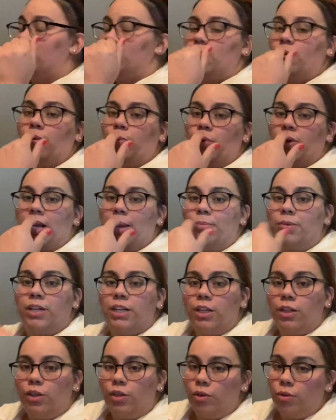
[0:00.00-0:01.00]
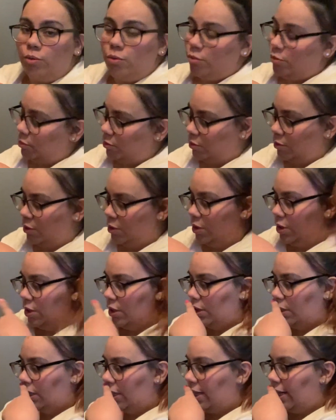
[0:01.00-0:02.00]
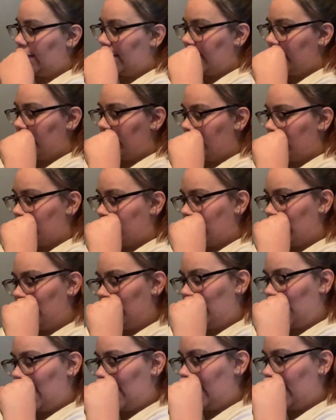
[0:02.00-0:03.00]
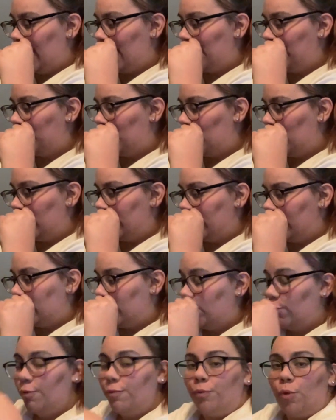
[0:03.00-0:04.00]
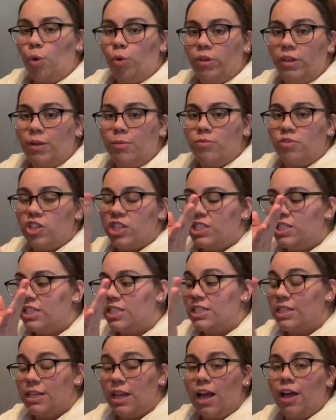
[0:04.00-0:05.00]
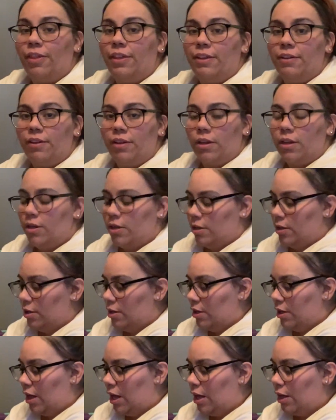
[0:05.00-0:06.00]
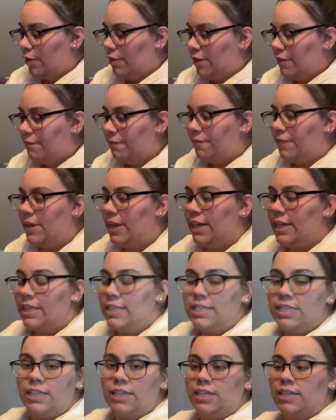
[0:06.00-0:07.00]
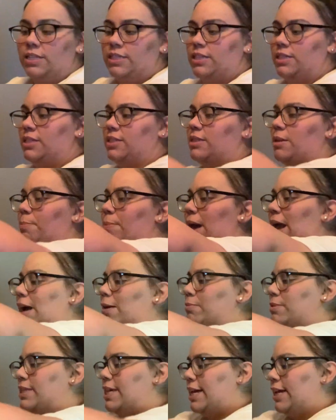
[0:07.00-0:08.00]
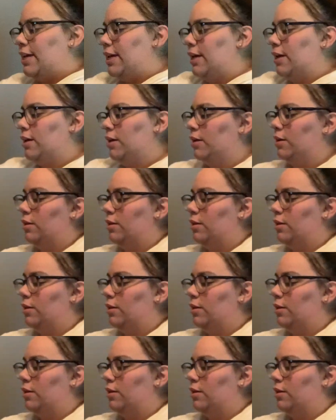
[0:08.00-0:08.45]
So what I'm gonna do is I am going to fold them just to see how they fit into this. This is the bag I'm taking.